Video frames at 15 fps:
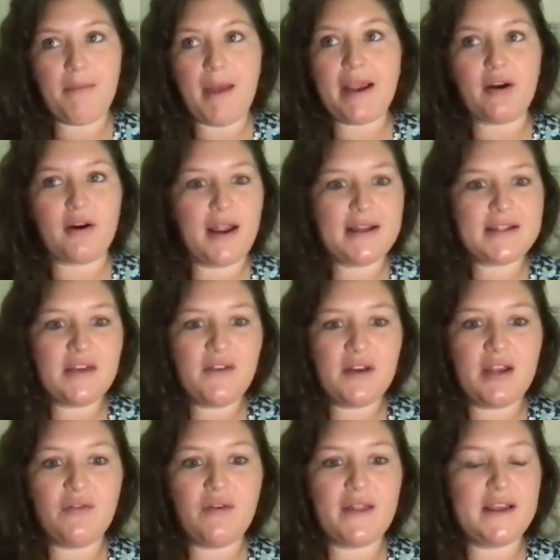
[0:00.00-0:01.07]
my
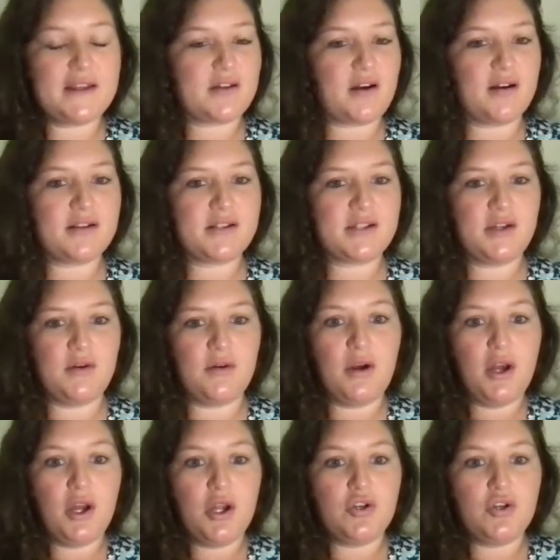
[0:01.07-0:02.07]
creativity really starts to